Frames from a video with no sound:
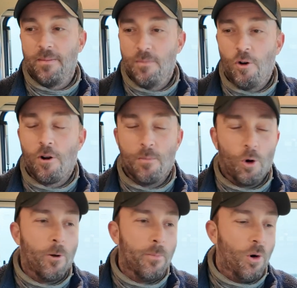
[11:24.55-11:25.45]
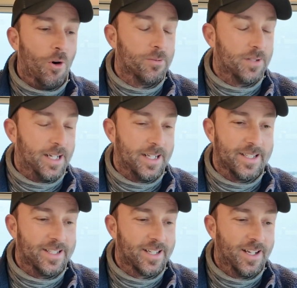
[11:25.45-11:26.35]
and more,
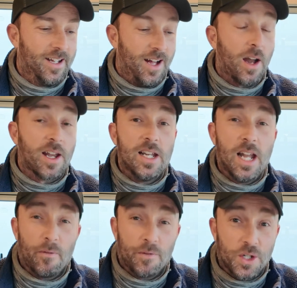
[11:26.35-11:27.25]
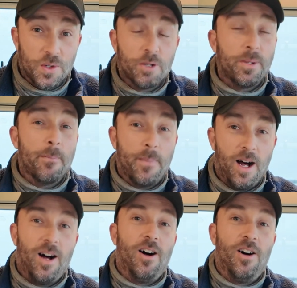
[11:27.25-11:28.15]
and I'd love you to be a
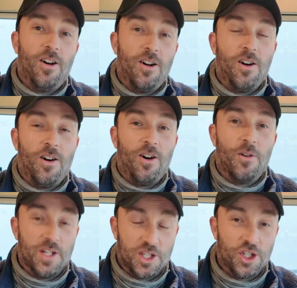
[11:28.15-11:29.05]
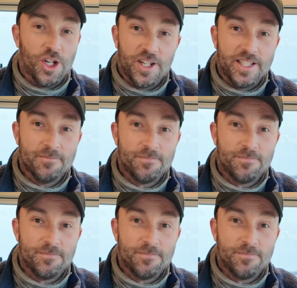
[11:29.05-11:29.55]
part of this journey.